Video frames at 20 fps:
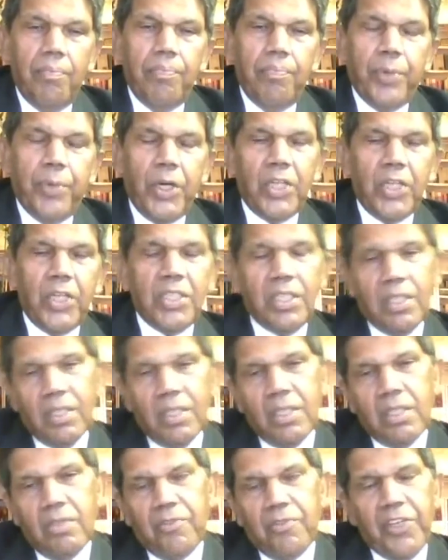
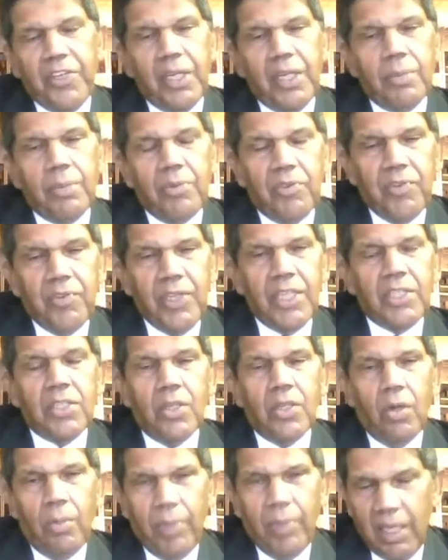Persons to Freedom of
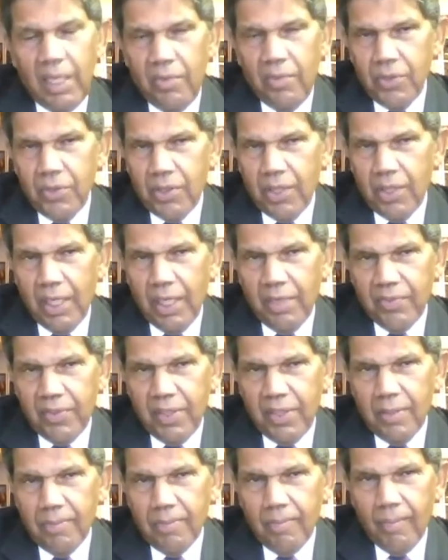Religion or Belief was
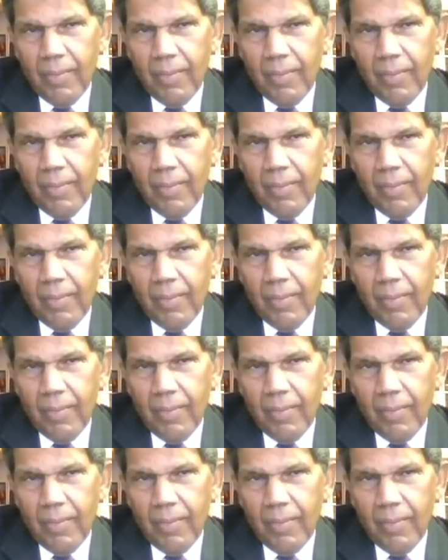drafted.